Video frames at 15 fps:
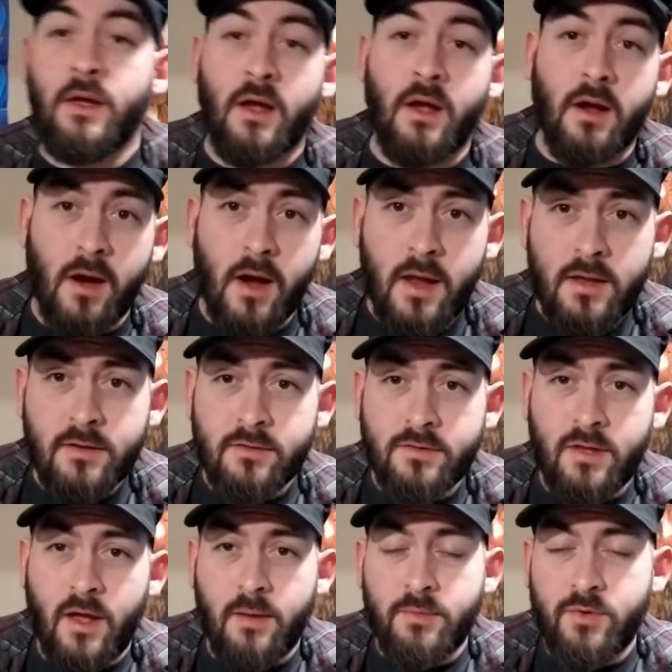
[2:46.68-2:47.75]
Alright,
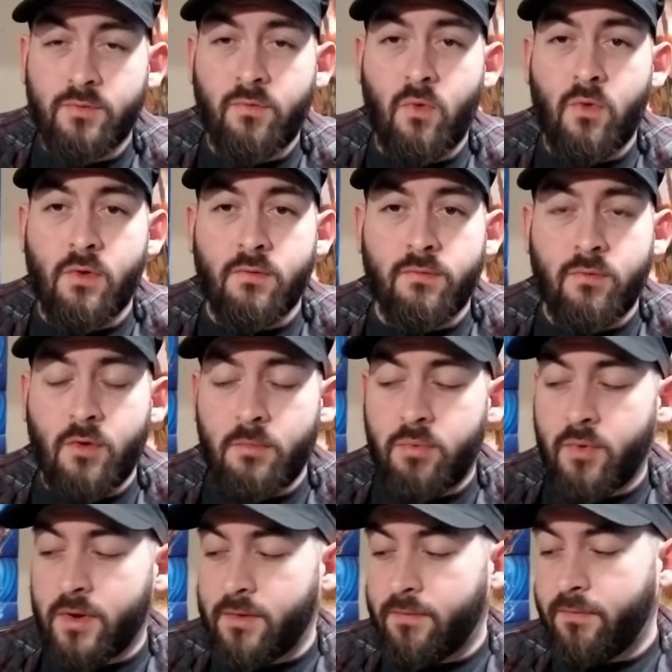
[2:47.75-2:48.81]
time for
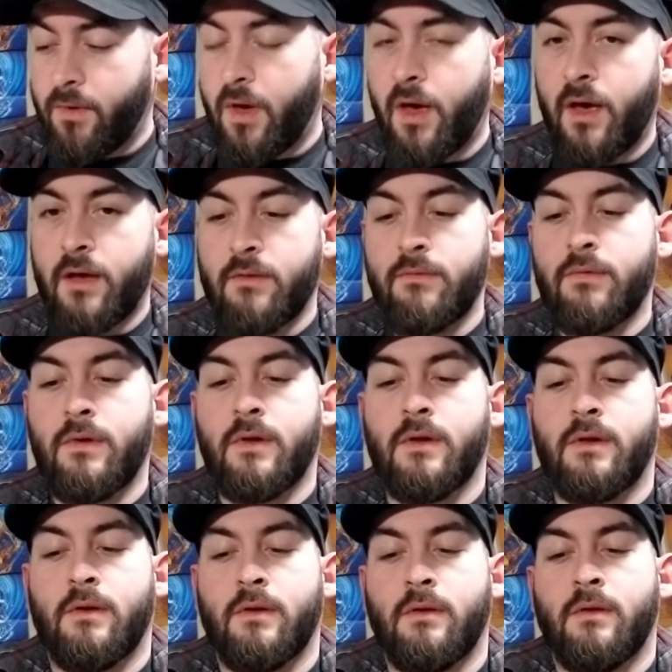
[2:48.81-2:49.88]
4.5.
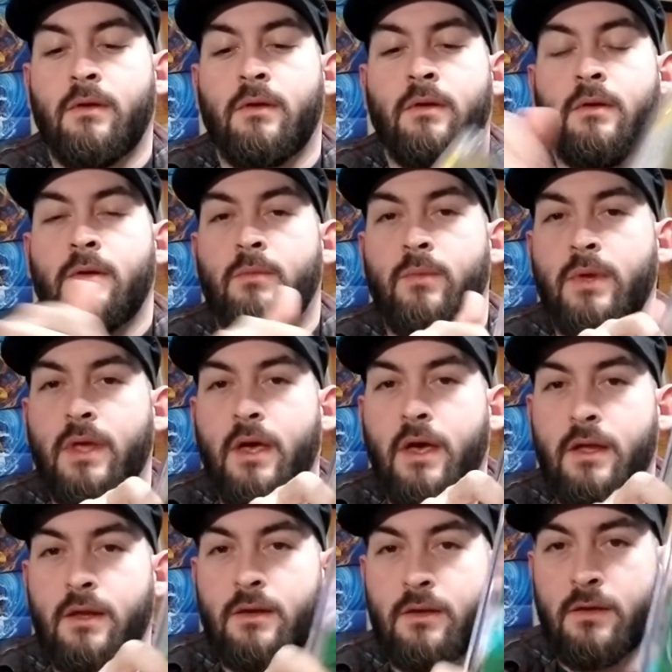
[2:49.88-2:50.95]
We
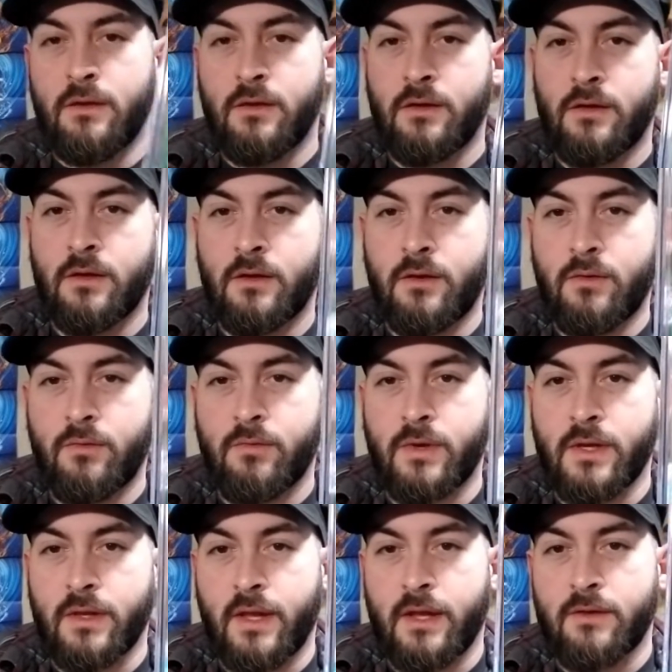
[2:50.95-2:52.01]
got
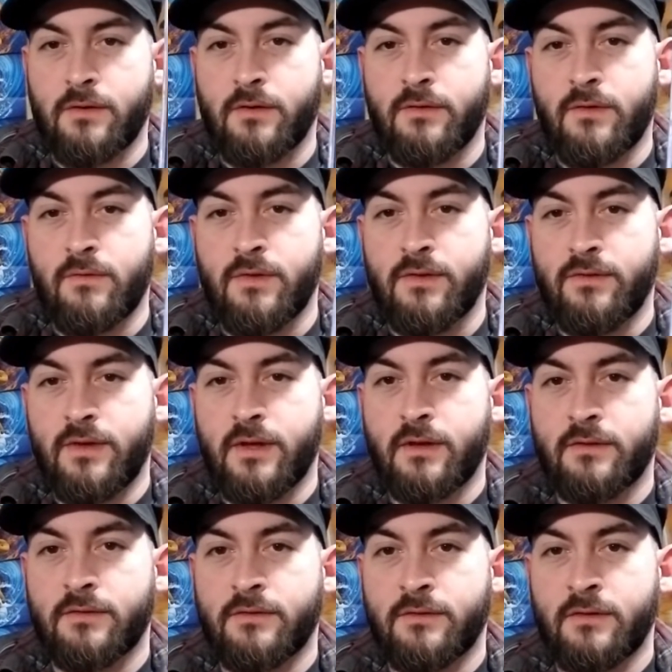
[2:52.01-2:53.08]
Green Lantern
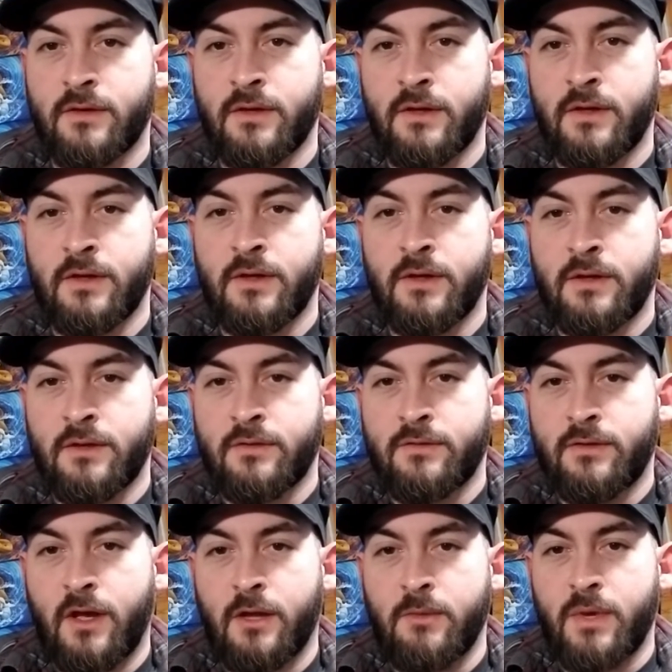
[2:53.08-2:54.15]
76.
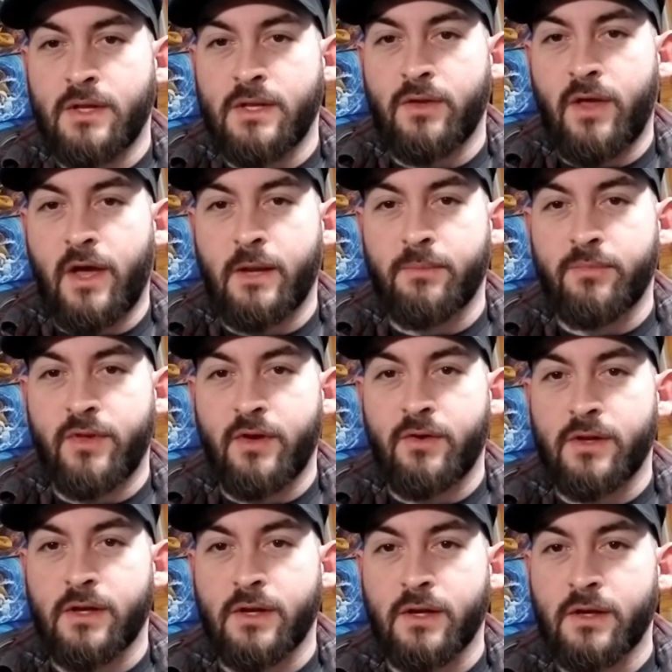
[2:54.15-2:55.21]
Signed by Neil Adams down
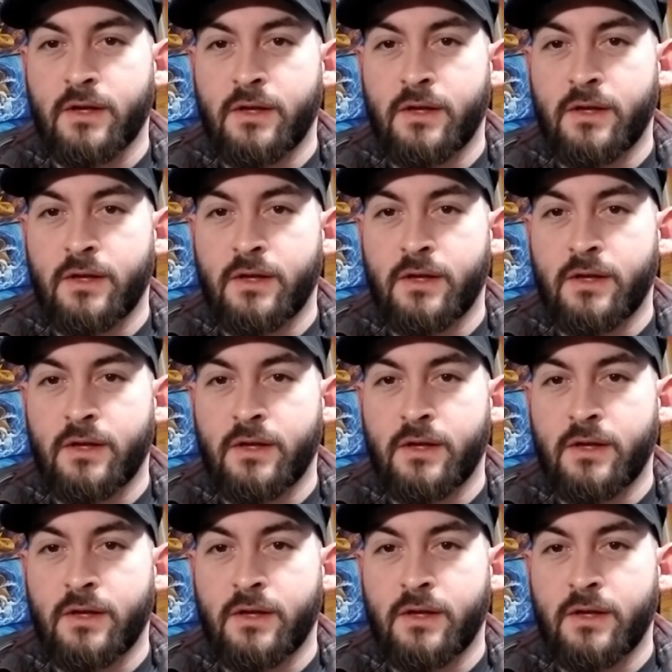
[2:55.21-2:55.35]
here.